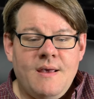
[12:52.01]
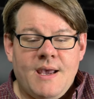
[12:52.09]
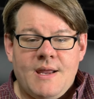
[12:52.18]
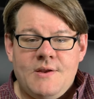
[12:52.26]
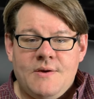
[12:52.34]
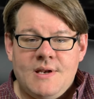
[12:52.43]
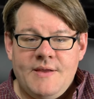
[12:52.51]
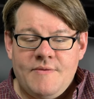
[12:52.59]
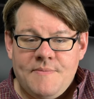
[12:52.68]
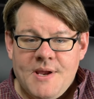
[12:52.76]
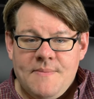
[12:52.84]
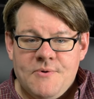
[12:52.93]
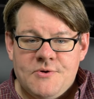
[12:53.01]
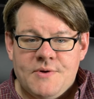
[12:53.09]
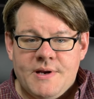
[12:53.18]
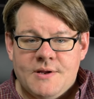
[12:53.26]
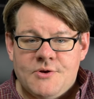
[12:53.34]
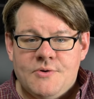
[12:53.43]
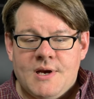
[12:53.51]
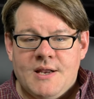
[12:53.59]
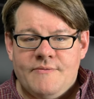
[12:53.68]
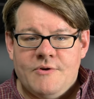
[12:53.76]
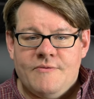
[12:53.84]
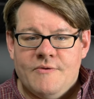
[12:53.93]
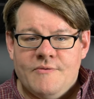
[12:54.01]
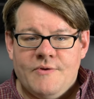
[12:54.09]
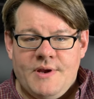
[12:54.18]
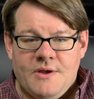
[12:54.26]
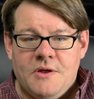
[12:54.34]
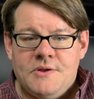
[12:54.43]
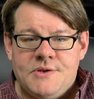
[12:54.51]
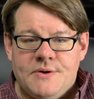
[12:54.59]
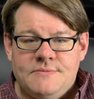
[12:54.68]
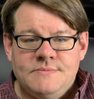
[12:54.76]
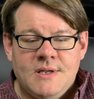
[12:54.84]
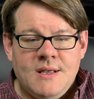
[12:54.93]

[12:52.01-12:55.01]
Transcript: And you can even paper trade on TradingView for free also.